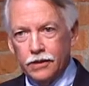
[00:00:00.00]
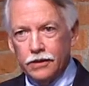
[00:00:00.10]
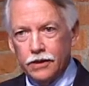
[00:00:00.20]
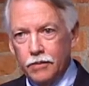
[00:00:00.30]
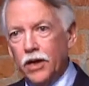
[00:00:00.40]
it
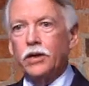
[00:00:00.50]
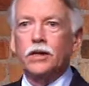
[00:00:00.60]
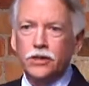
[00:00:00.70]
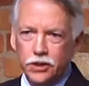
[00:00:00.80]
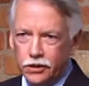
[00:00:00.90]

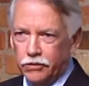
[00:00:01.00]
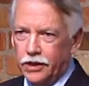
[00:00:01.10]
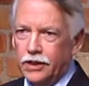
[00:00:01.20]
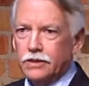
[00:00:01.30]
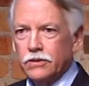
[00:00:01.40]
American
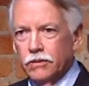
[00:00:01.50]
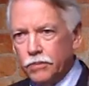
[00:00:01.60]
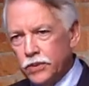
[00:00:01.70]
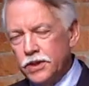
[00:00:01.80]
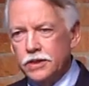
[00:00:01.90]
ingenuity. It sort
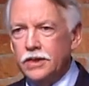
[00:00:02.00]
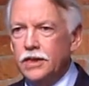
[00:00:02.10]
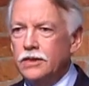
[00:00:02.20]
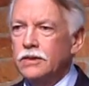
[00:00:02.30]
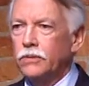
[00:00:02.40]
of
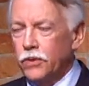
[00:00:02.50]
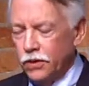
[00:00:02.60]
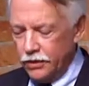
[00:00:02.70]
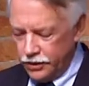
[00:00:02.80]
precedes the word